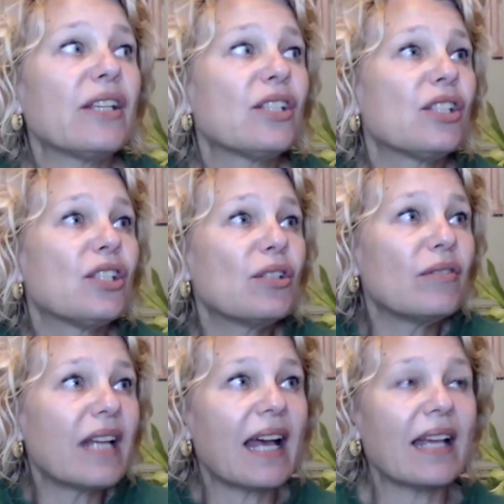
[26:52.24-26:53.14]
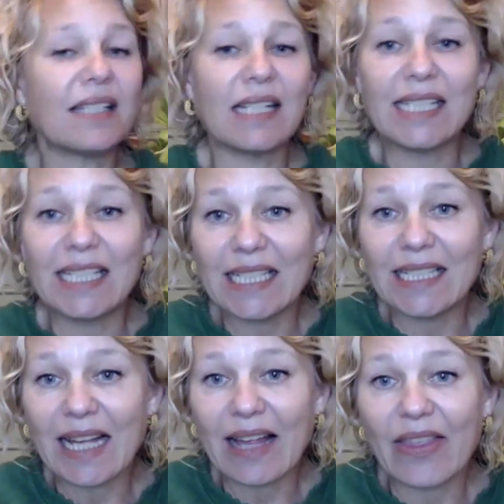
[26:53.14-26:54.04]
as soon as they
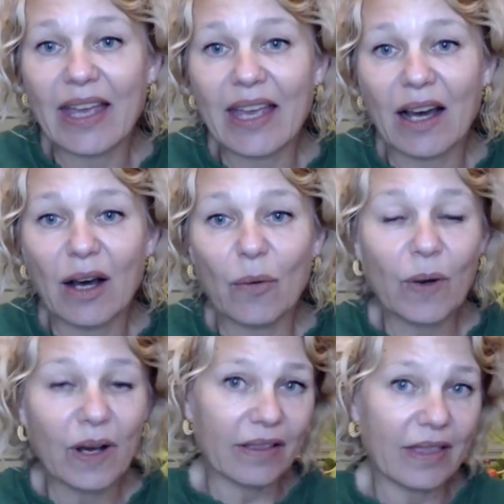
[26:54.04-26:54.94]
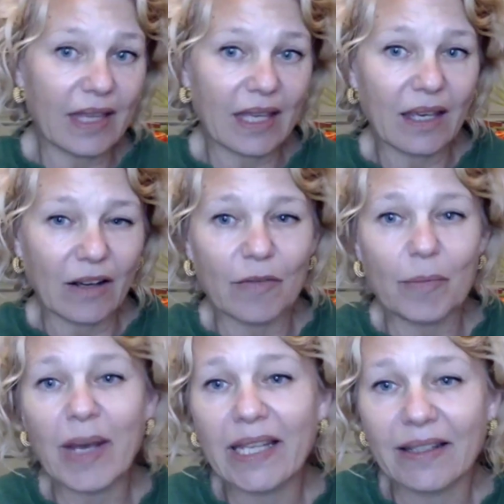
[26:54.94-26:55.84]
see that they are worthy
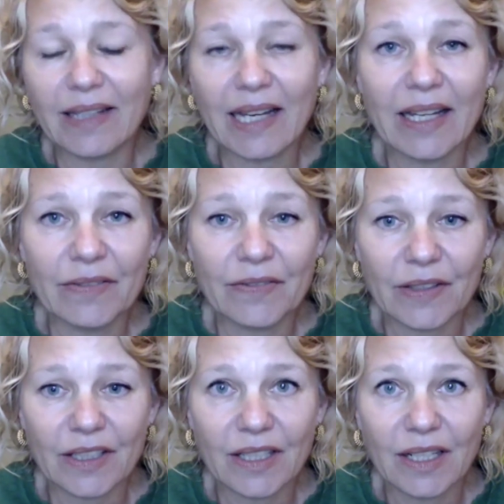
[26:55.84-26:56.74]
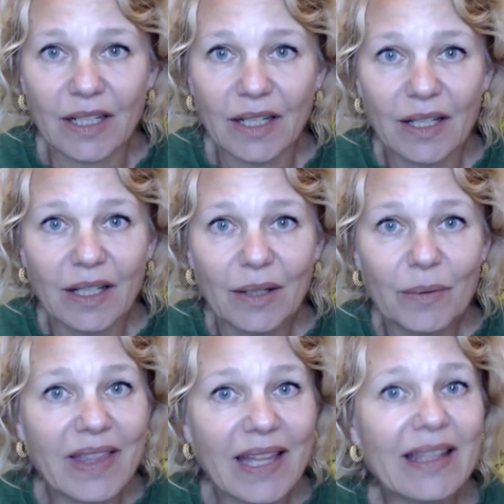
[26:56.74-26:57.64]
of making that effort,
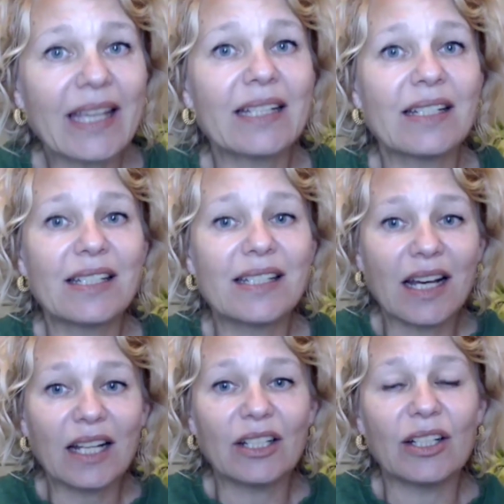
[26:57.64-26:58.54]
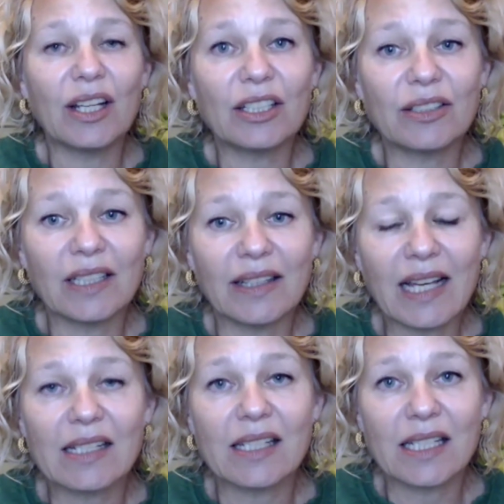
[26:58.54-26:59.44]
well, then they can start nurturing
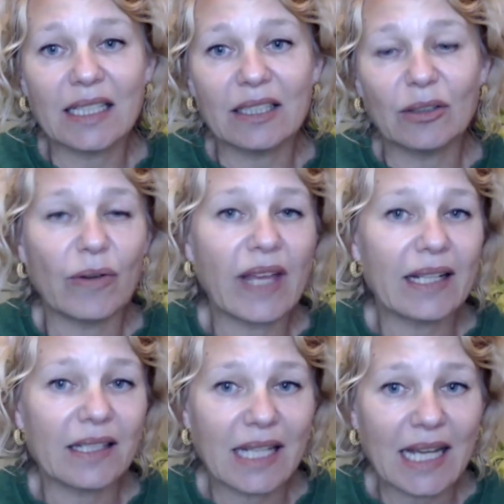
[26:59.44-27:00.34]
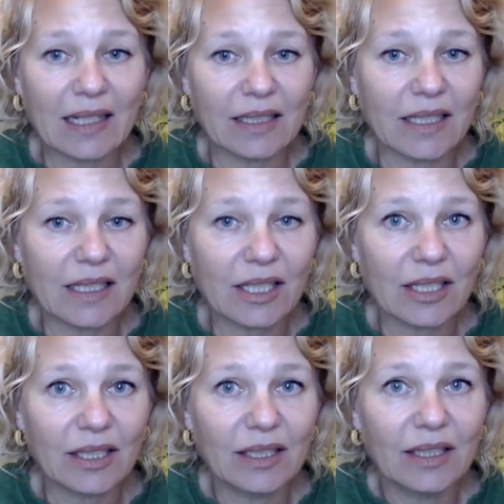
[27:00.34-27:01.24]
that skill or that
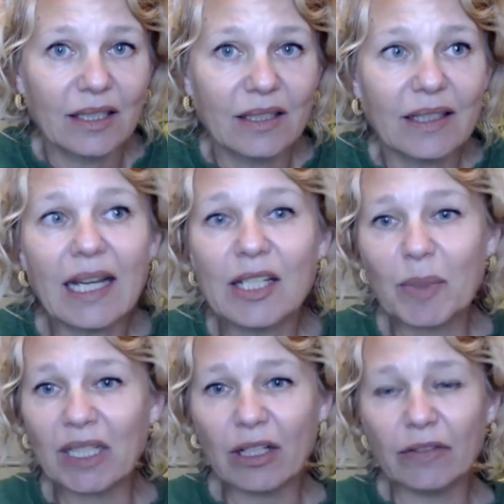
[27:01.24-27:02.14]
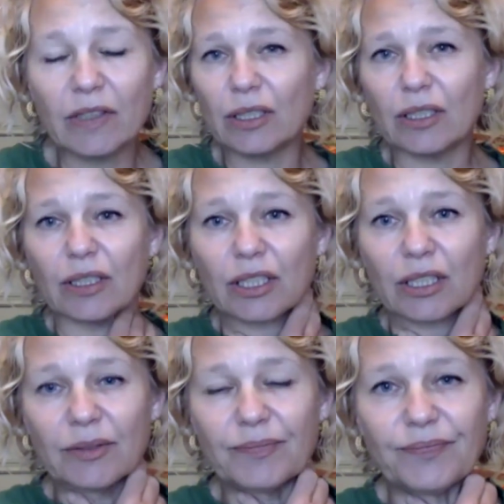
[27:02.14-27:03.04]
talent that has been
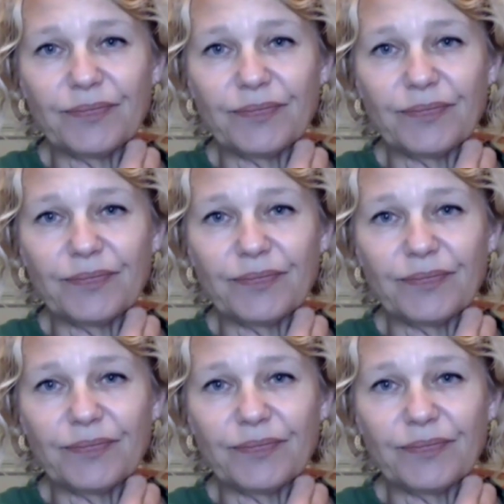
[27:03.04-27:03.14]
overlooked.